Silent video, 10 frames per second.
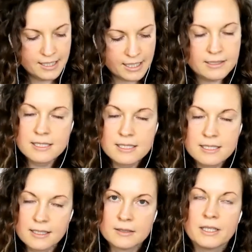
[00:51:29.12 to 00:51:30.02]
And at that
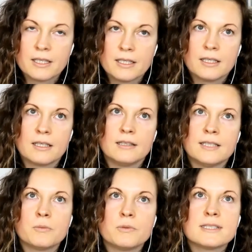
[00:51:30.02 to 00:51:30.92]
time,
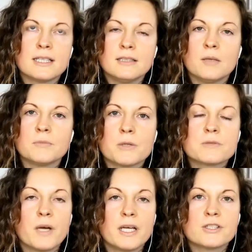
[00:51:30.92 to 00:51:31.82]
they would send him
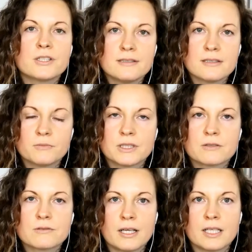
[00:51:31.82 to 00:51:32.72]
those patients
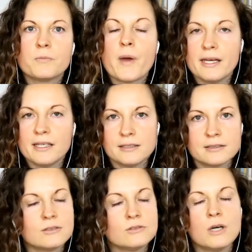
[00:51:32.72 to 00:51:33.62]
with chronic
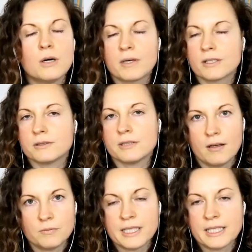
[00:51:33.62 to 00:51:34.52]
pain that no one
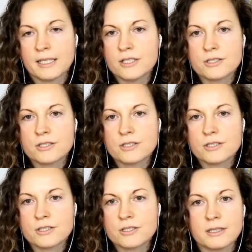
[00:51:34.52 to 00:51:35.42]
could help. Medication
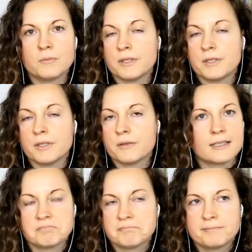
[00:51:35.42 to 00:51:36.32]
couldn't help them. There was
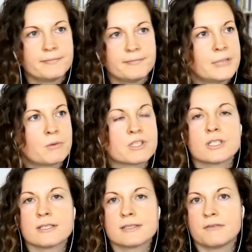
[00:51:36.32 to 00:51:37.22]
like, they
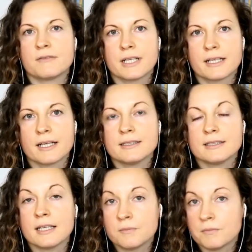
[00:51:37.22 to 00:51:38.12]
were just suffering,
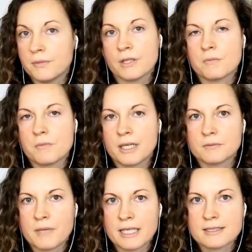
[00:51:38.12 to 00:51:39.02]
and they, you know,
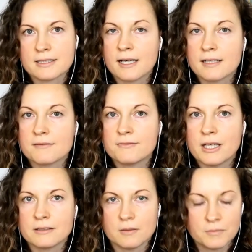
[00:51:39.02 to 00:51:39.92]
modern medicine kind of
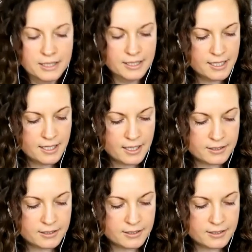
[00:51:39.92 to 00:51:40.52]
failed them.